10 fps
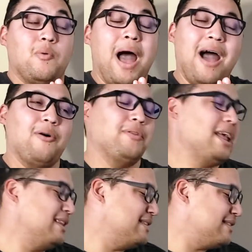Wow,
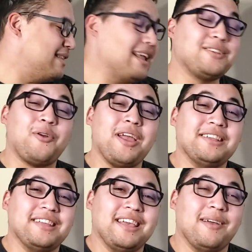that's
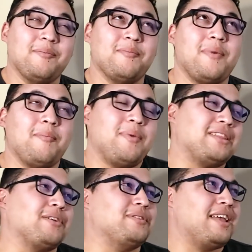crazy. I'm about
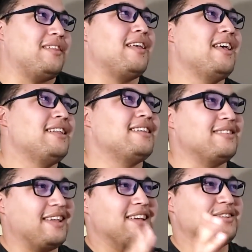to go tell
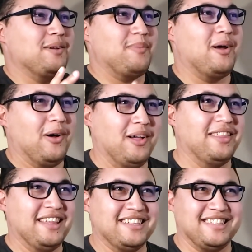Daisha about all
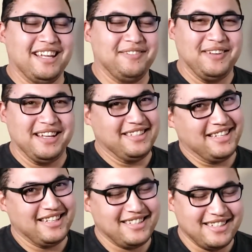this stuff, because
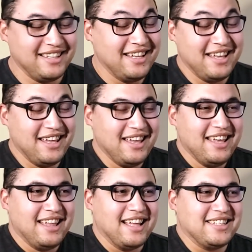
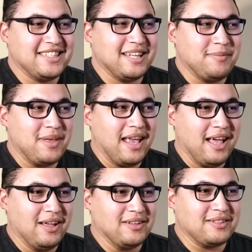that's something
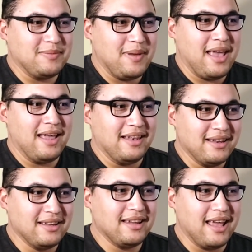else, man.
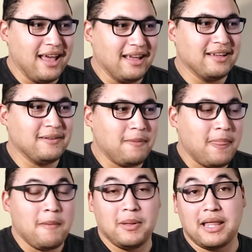Yeah,
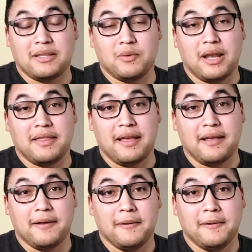but that's what I think.